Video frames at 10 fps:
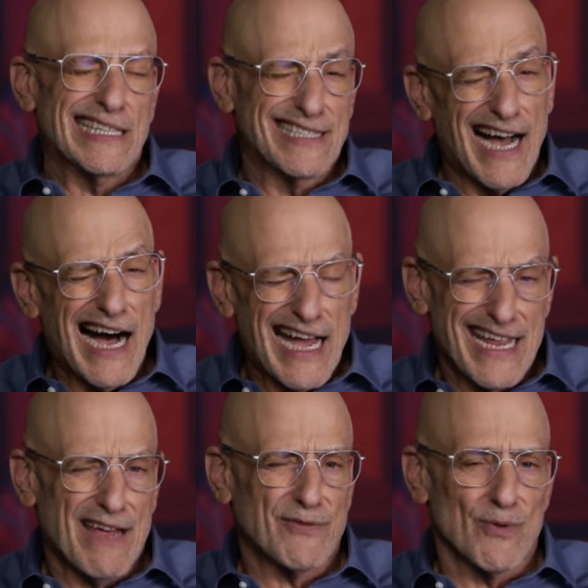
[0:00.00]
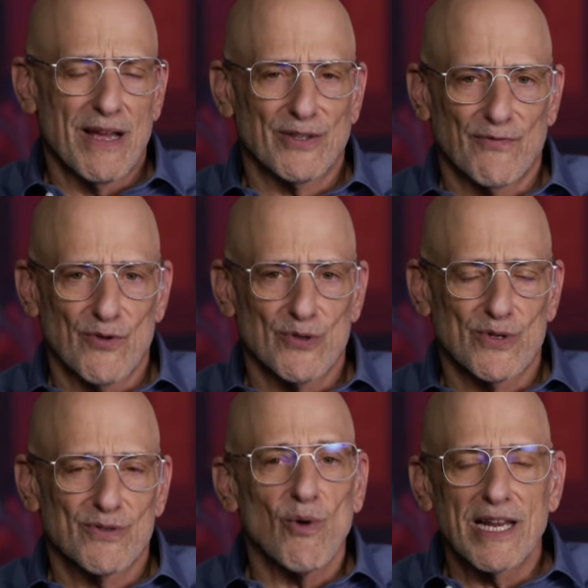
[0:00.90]
die after about the
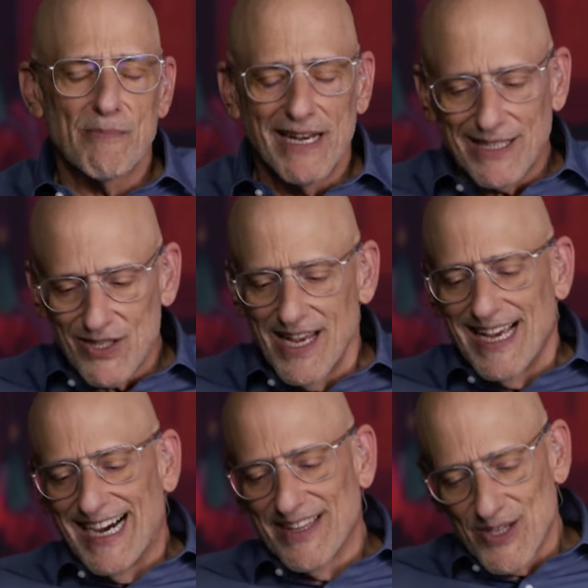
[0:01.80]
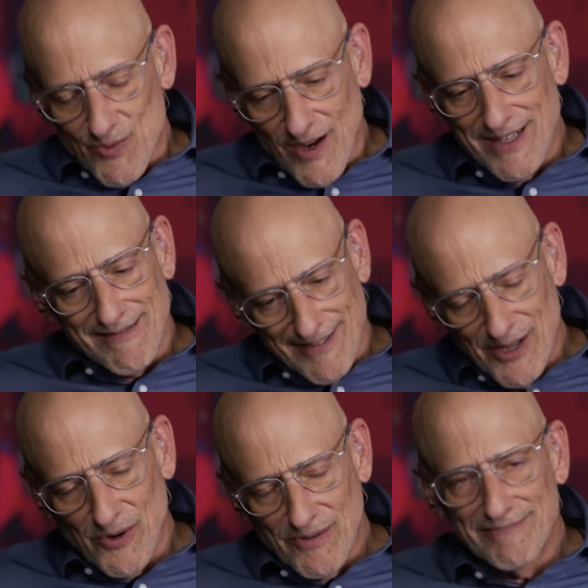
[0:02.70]
first 20 minutes. This one,
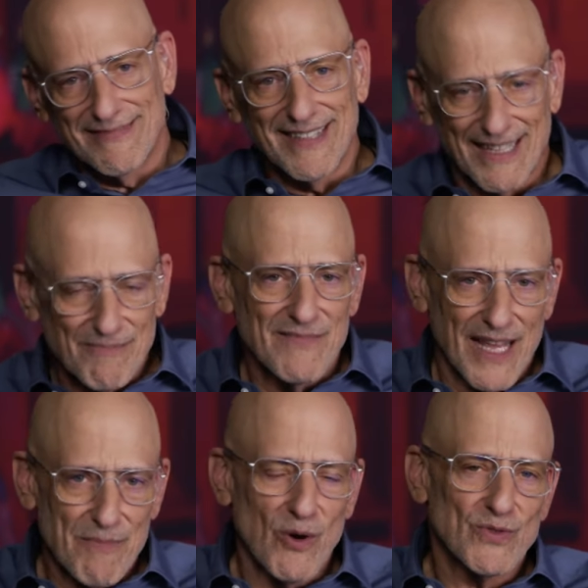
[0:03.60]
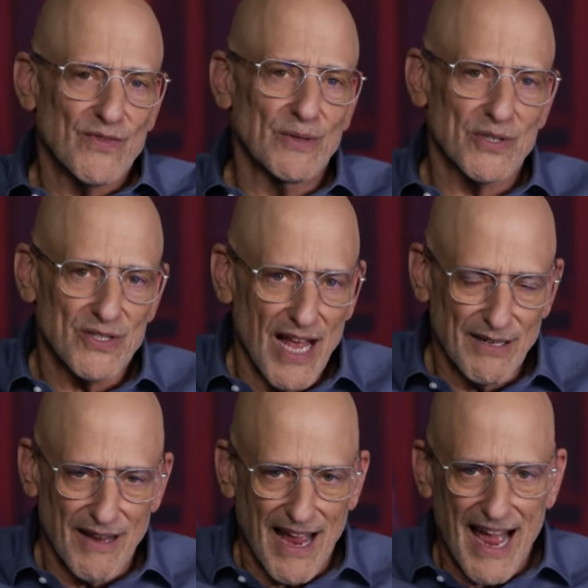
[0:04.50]
you know, like most films, it's
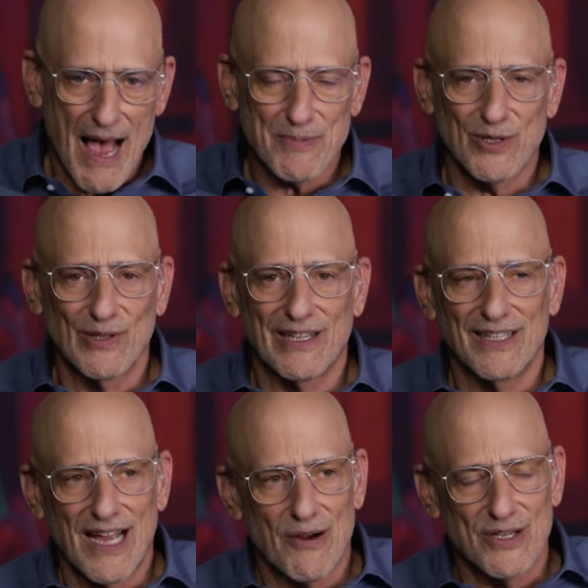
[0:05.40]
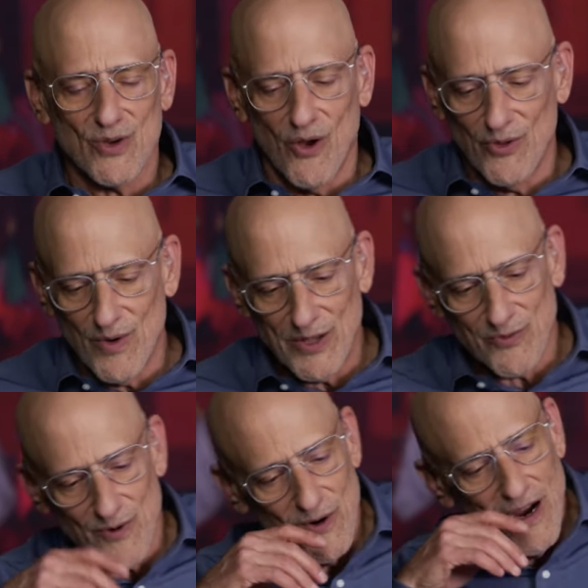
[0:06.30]
not absolutely hilarious all the way
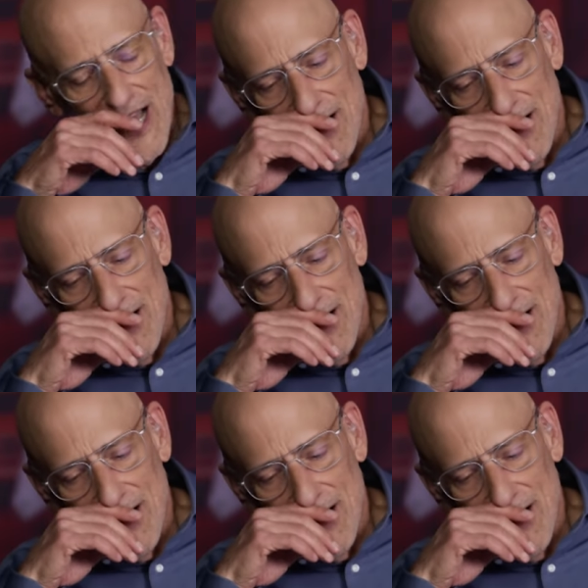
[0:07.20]
through,